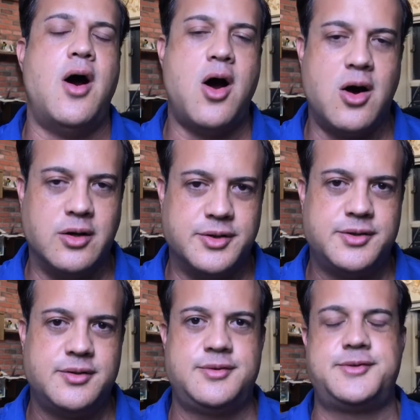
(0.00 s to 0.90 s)
art
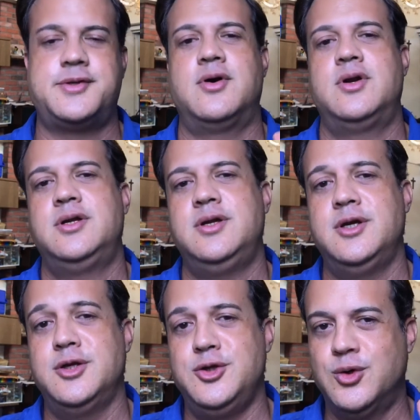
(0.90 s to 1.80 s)
started
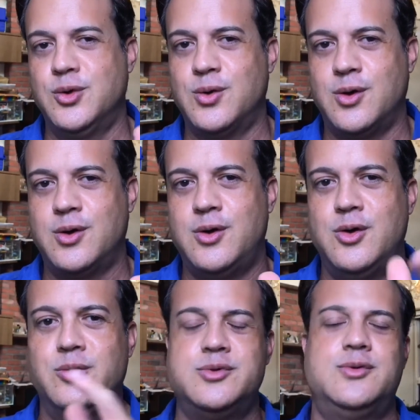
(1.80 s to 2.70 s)
in your
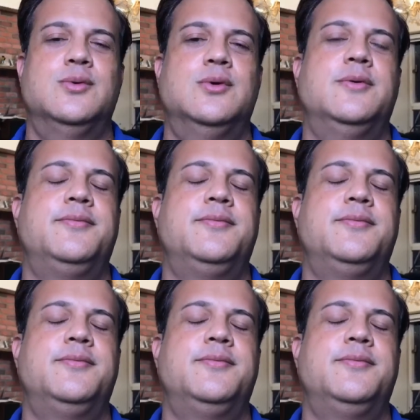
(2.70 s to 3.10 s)
homeschool.